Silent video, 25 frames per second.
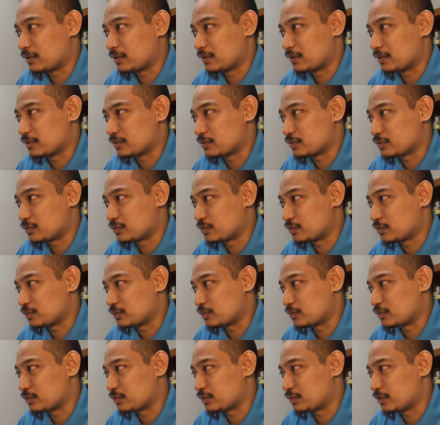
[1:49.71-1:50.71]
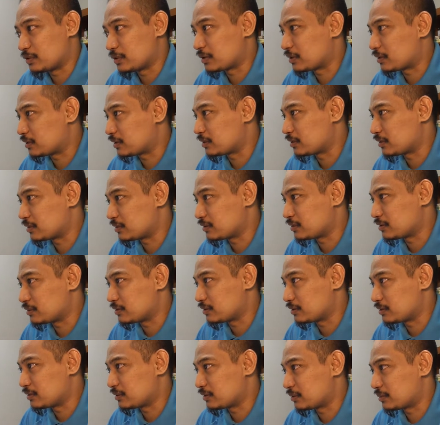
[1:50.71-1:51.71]
So yeah,
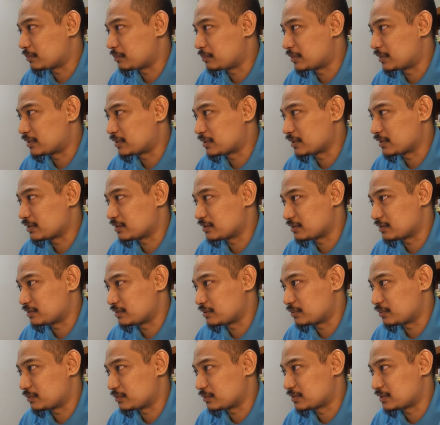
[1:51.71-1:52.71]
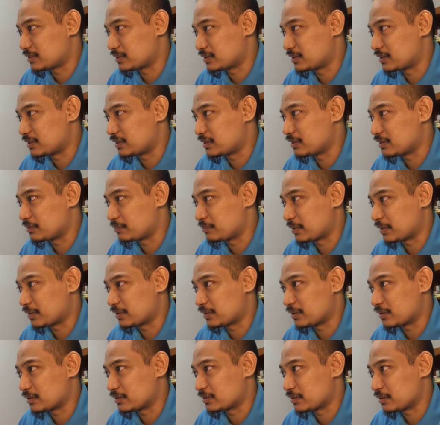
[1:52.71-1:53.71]
Mittal is the steel
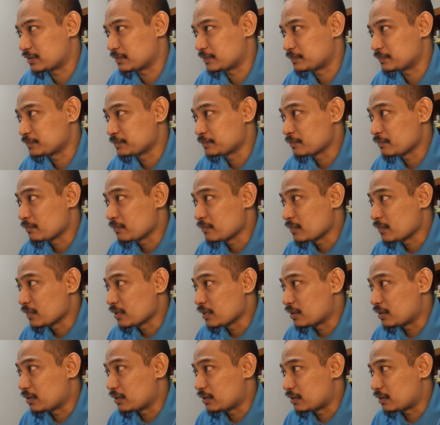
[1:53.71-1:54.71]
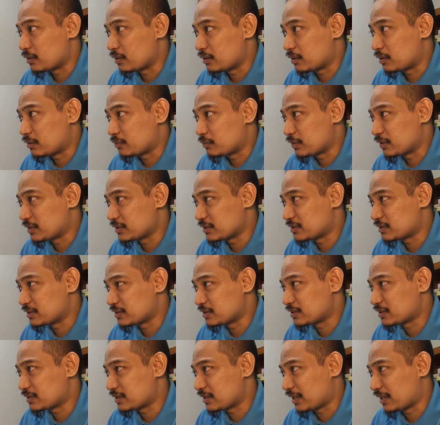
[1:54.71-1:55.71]
magnate. Yeah. What is
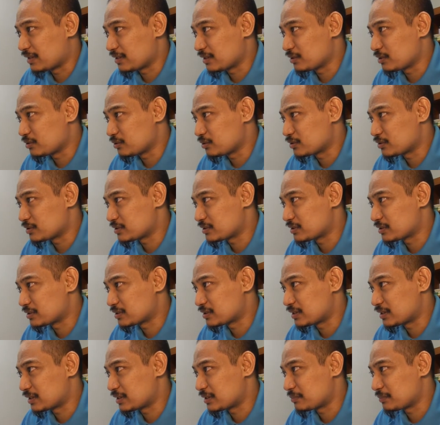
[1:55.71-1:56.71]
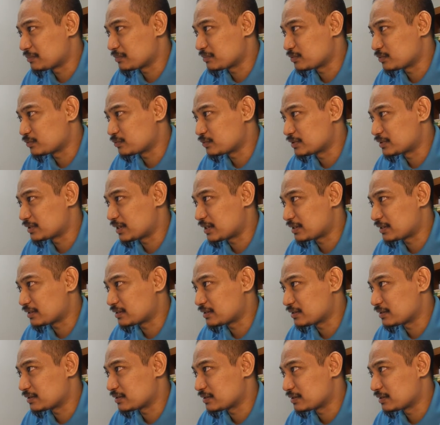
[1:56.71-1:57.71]
this? Carlos Slim. Who is that?
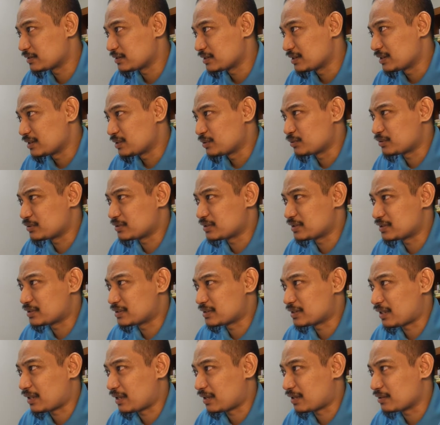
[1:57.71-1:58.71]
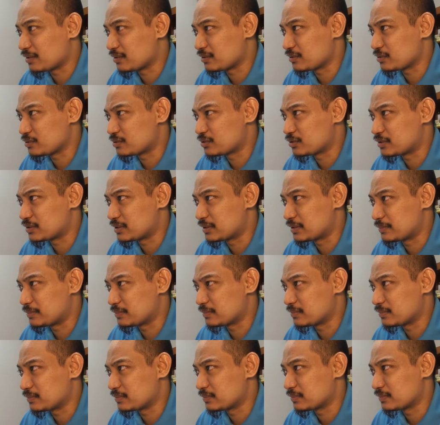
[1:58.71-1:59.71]
Who is this Carlos
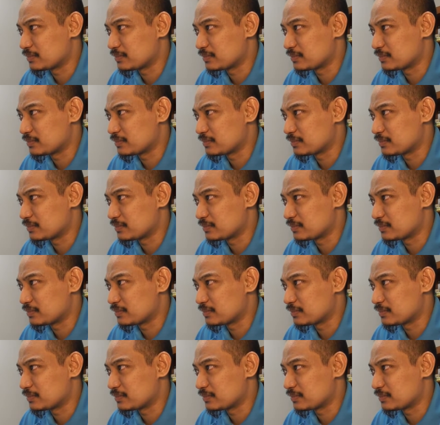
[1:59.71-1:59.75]
Slim?